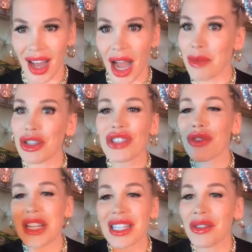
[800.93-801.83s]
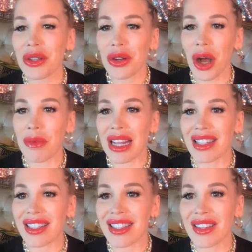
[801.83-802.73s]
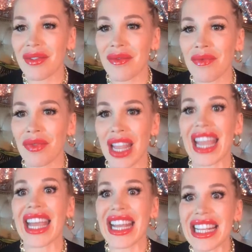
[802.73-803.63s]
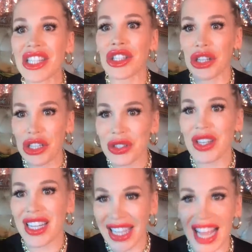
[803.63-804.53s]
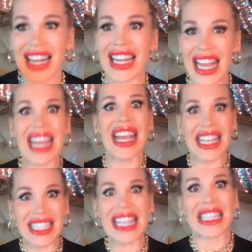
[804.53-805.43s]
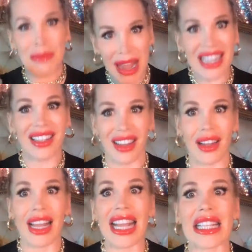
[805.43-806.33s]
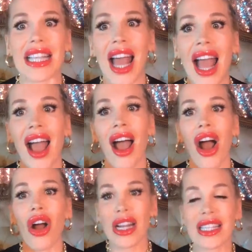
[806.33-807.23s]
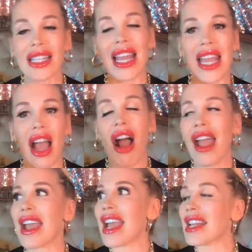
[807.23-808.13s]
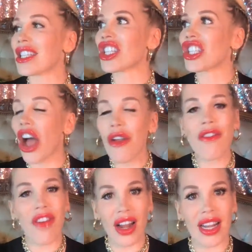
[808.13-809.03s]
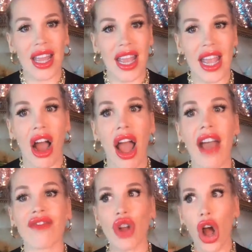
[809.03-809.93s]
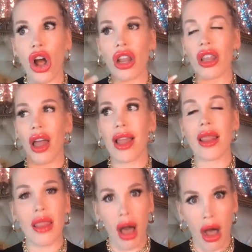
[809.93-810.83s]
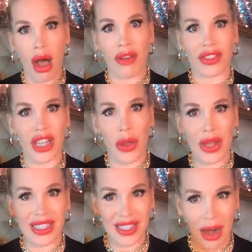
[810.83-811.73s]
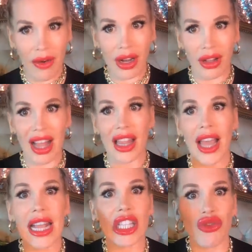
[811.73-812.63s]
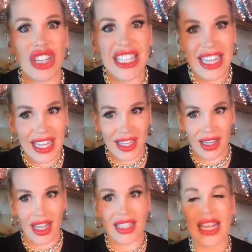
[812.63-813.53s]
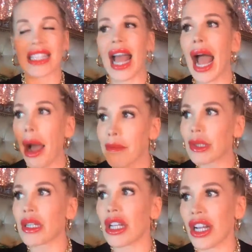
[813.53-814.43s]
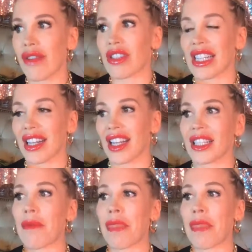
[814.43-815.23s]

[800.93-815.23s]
I'm just reading all your comments. It is Joshua, Caitlin. It is. It's mental. It's honestly, it's so funny. I have not like laughed so hysterical. Like, it's ridiculous. It's absolutely ridiculous.